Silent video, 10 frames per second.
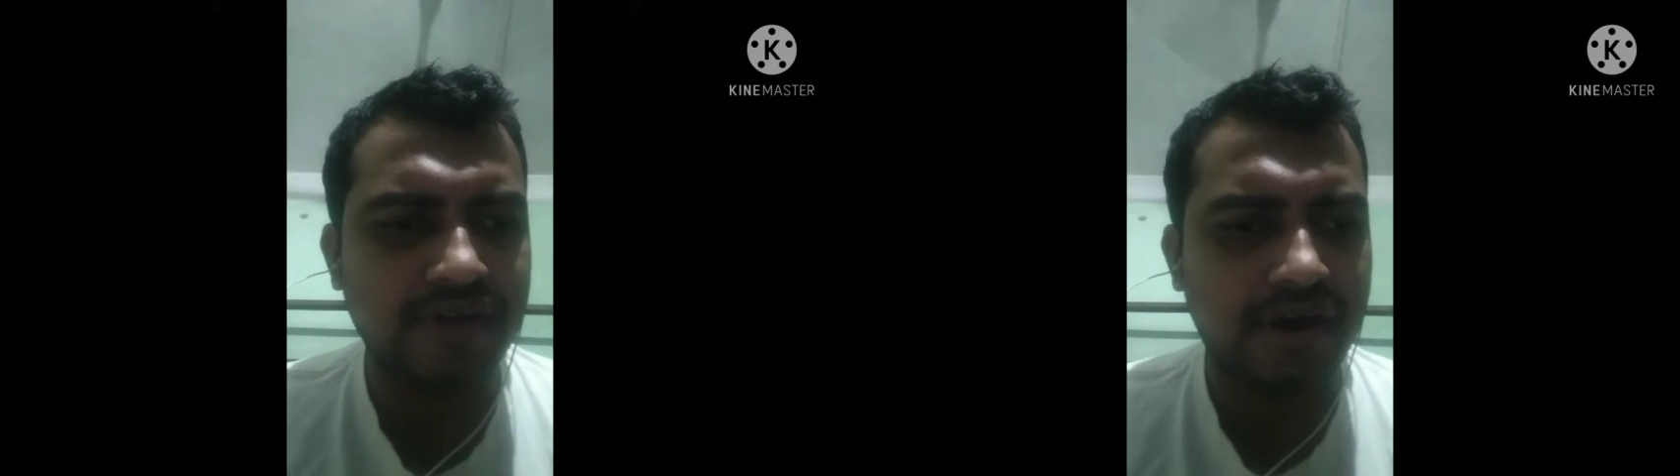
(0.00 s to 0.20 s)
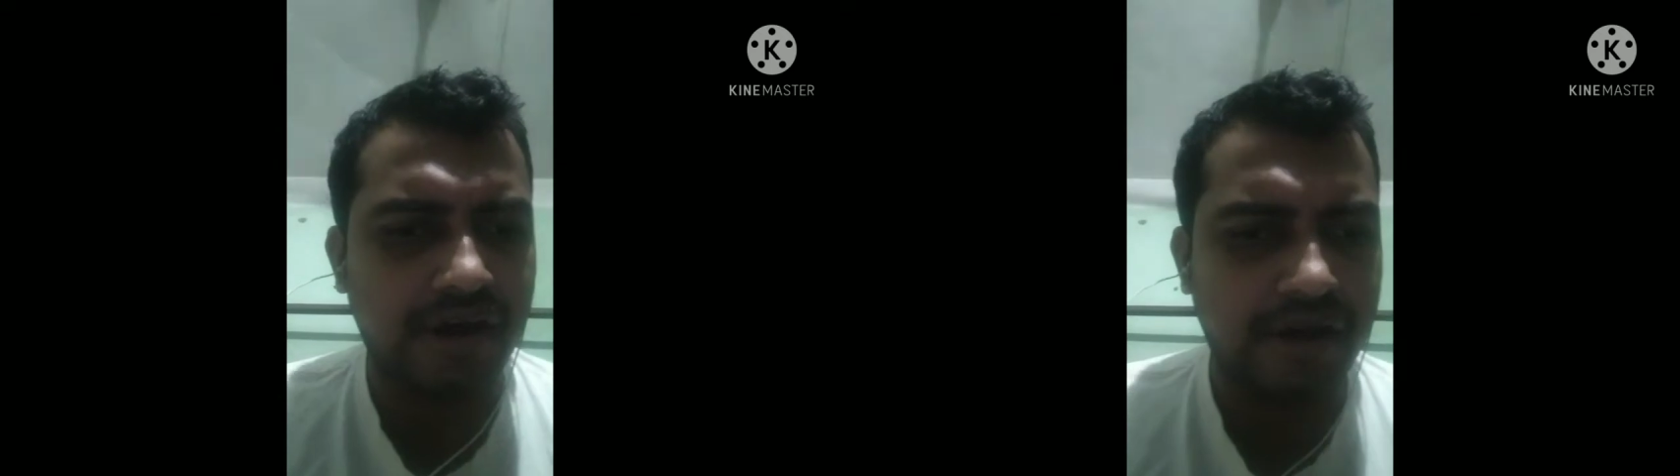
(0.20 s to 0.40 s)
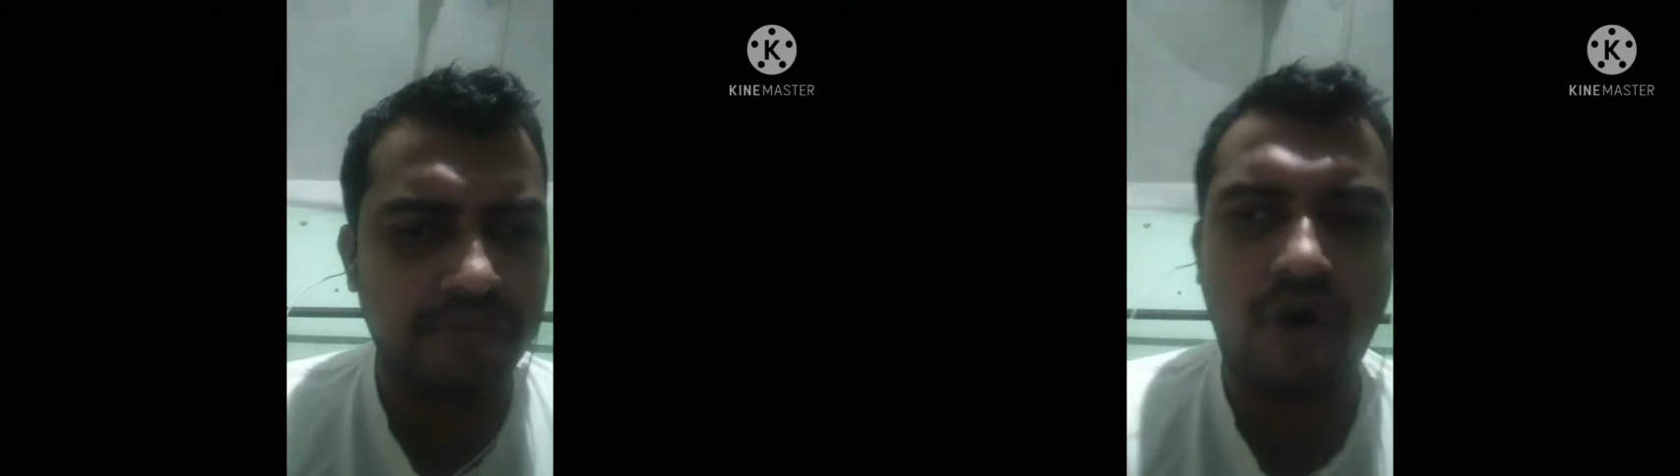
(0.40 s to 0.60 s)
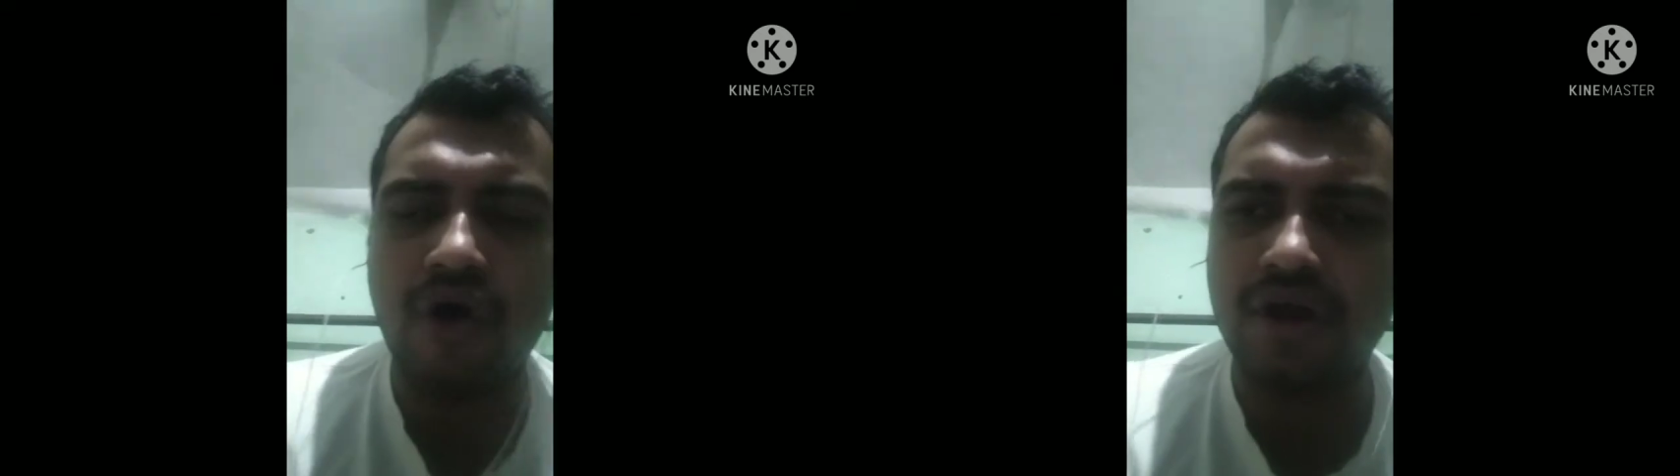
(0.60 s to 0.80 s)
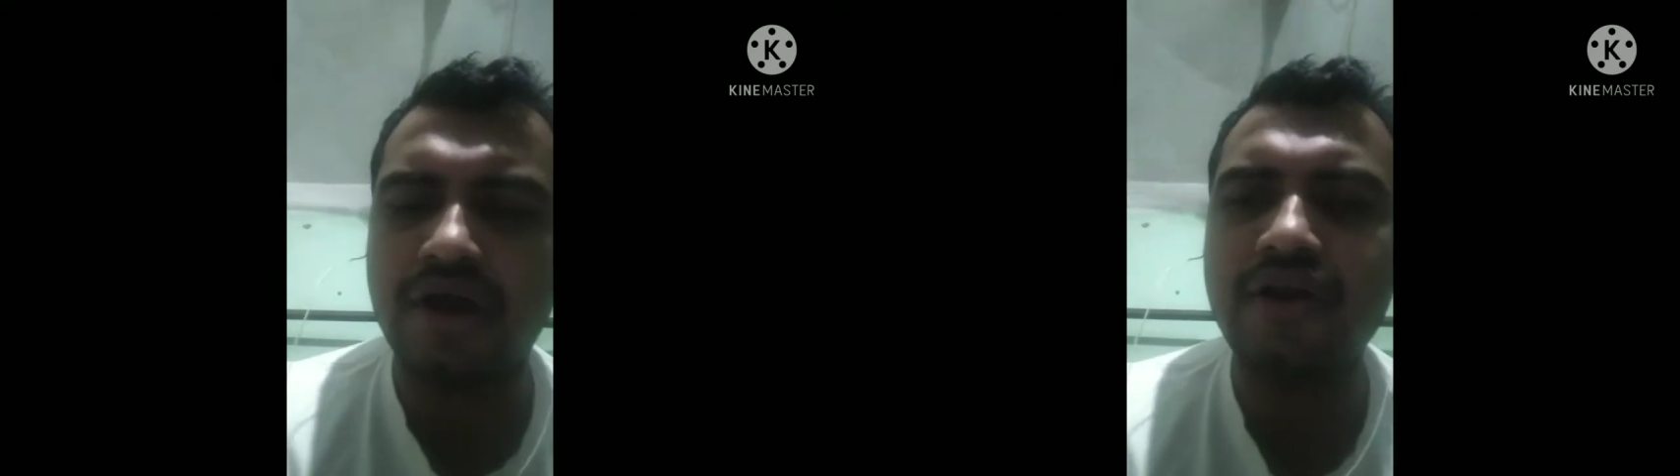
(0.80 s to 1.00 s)

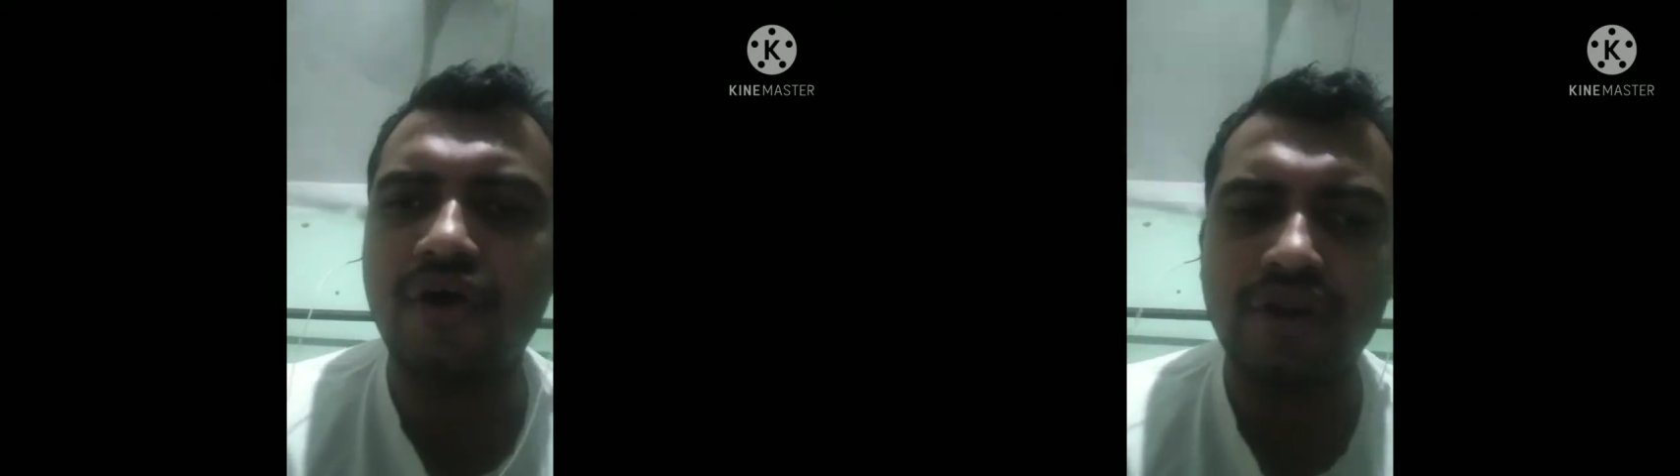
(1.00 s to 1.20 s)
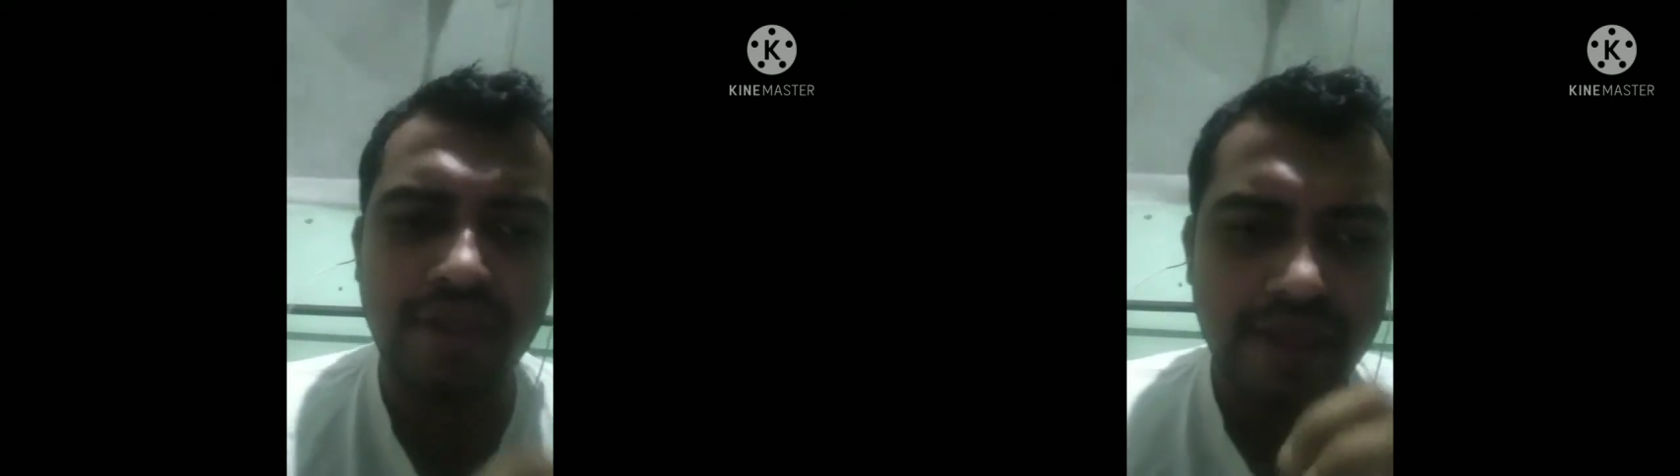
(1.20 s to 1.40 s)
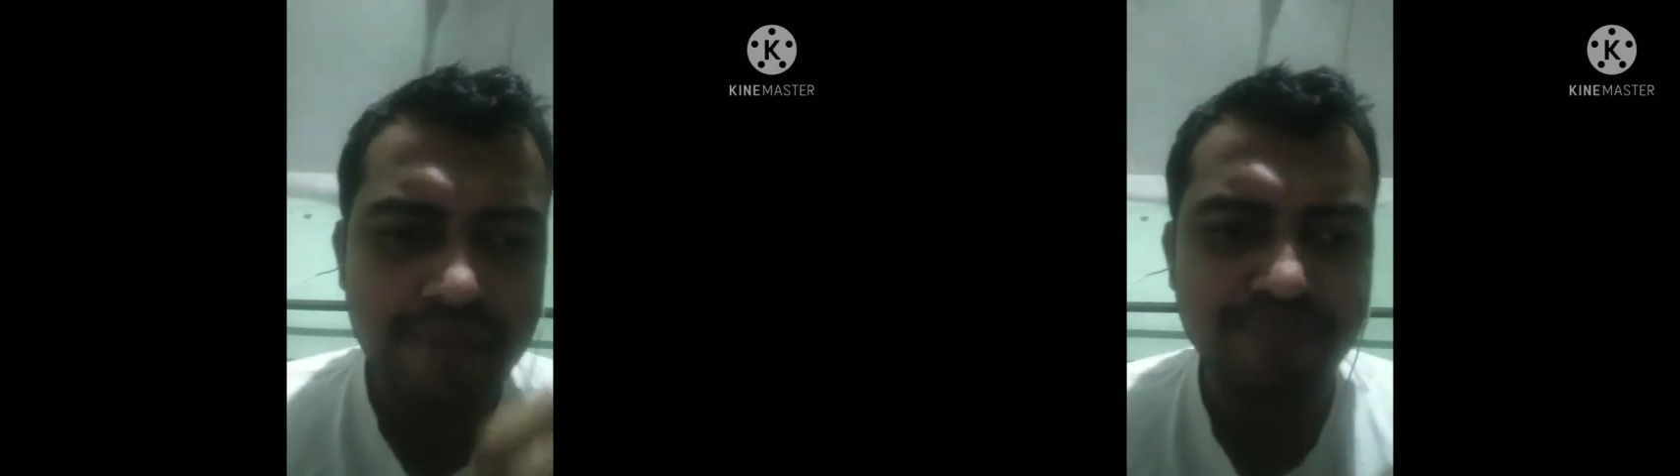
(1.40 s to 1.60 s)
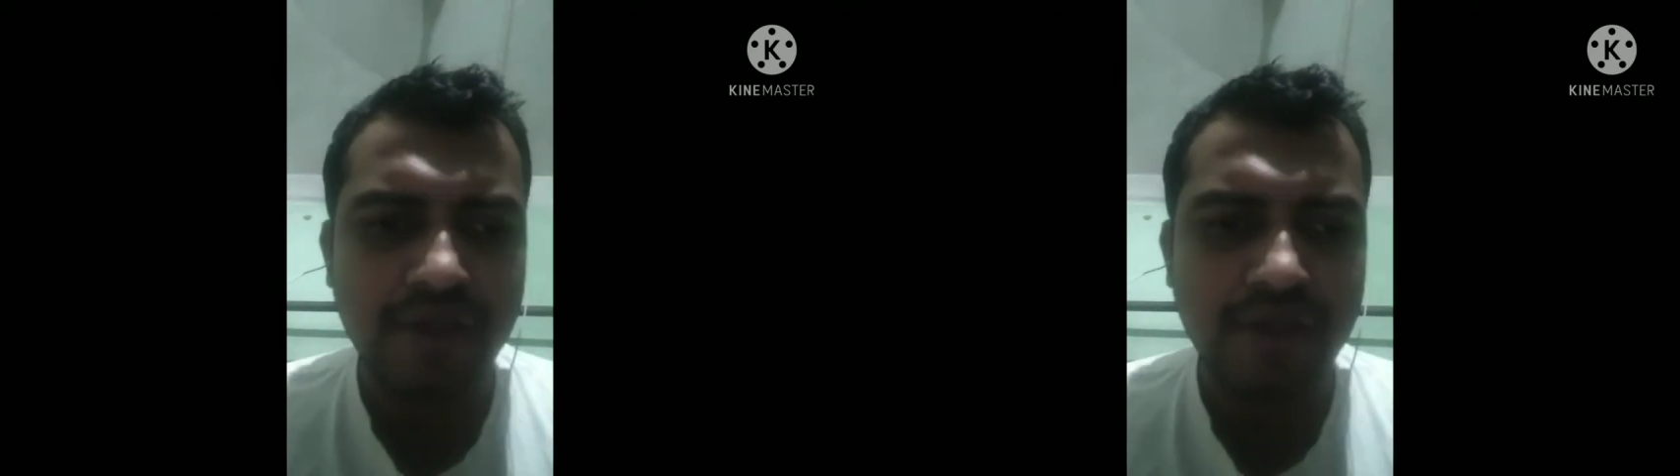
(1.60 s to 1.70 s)
occur only if